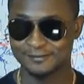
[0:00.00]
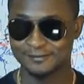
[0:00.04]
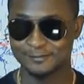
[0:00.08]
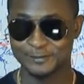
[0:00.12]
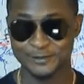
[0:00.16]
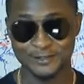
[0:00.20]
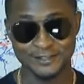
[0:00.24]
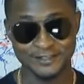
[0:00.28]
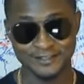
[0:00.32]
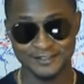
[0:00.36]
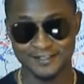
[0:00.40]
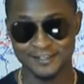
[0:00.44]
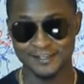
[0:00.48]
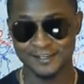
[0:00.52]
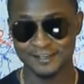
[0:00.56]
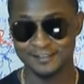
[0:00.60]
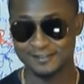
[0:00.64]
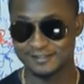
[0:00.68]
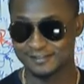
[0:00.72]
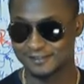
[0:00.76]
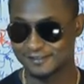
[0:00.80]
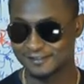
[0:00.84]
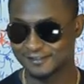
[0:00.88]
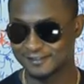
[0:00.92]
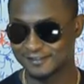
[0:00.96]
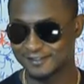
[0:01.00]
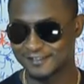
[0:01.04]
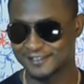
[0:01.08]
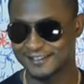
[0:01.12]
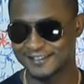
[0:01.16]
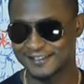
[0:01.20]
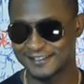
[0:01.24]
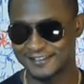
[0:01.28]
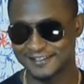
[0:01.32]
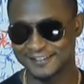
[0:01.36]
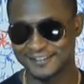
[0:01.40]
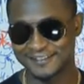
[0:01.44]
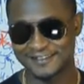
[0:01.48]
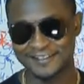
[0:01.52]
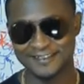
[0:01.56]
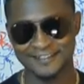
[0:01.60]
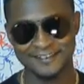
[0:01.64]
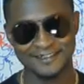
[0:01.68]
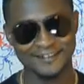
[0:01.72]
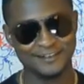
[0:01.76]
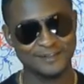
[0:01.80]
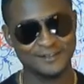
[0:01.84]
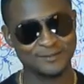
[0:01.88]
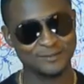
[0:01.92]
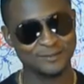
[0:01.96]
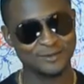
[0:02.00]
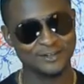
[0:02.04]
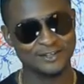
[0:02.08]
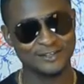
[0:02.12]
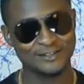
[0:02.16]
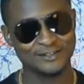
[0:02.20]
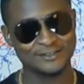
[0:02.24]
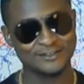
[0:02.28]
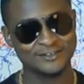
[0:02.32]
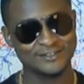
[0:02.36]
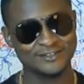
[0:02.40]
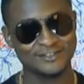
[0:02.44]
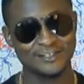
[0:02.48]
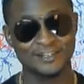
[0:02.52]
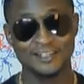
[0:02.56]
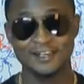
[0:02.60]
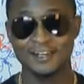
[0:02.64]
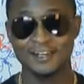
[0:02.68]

which is the last. what else?